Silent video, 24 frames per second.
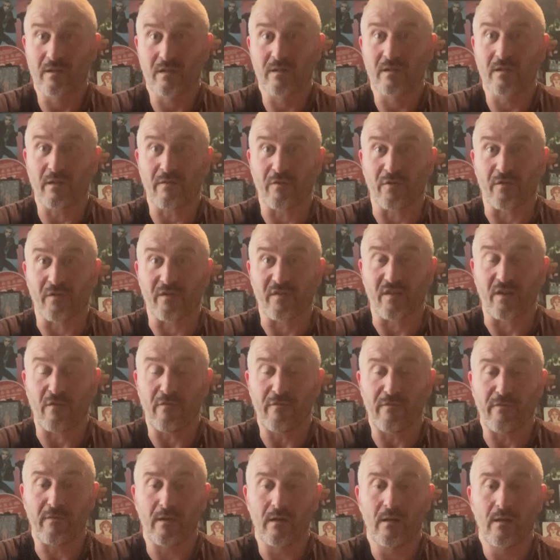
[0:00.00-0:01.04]
cover
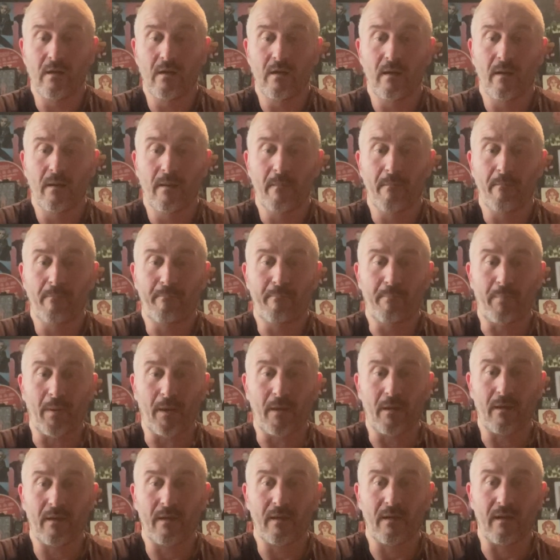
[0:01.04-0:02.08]
itself,
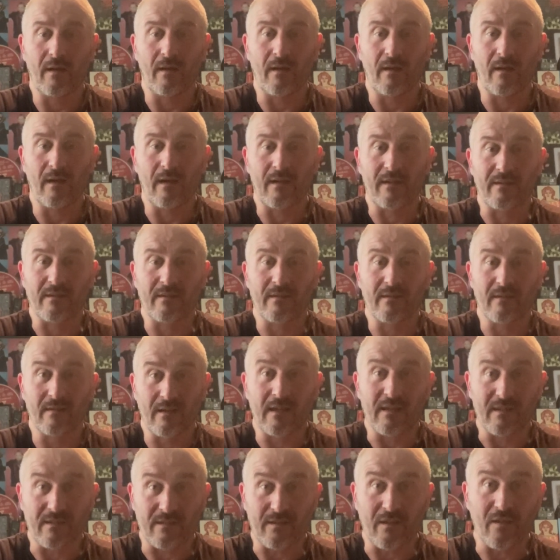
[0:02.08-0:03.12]
but
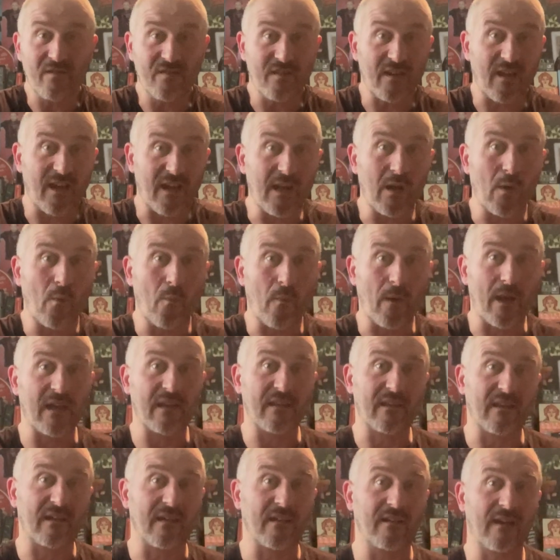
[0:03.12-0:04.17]
it does it in a way
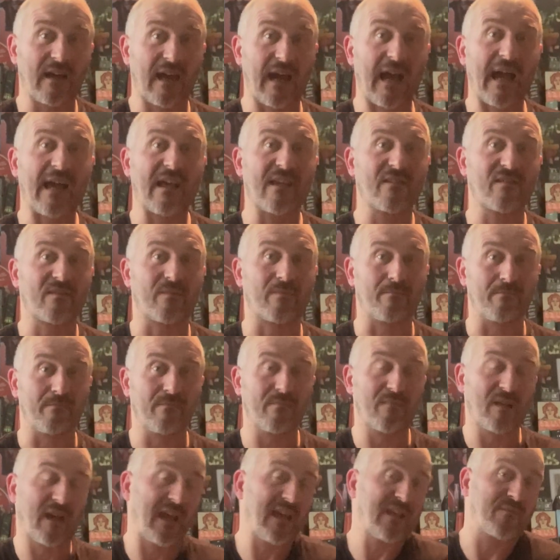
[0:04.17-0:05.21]
that has
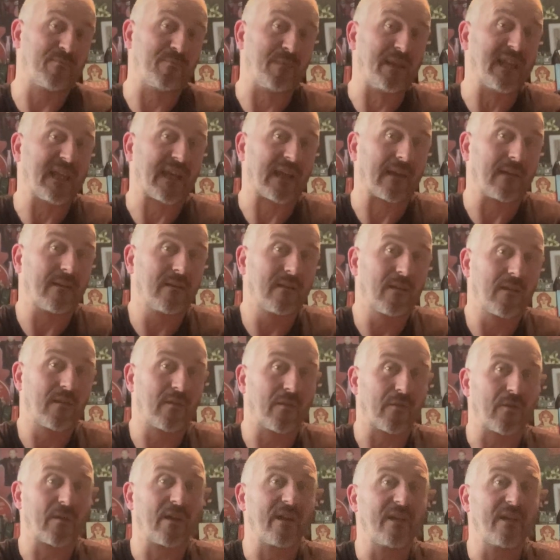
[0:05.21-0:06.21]
meaning. There